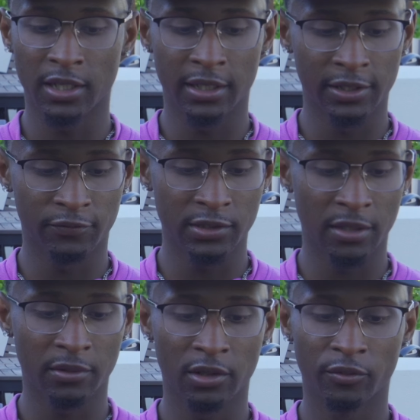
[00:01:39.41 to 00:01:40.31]
Like different
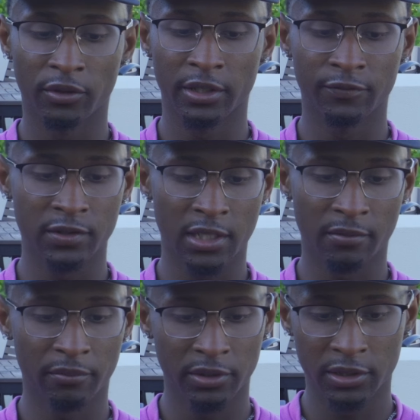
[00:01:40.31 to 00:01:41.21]
type of corduroy, different
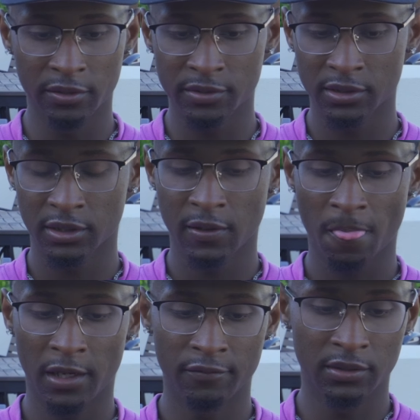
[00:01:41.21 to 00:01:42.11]
type of brims,
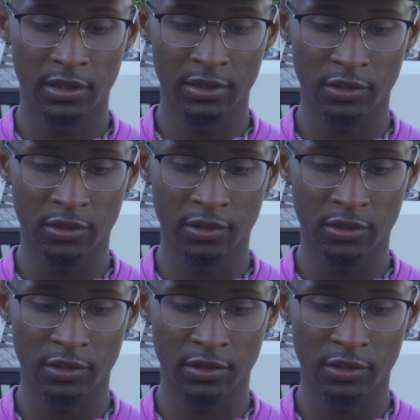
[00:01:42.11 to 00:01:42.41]
everything.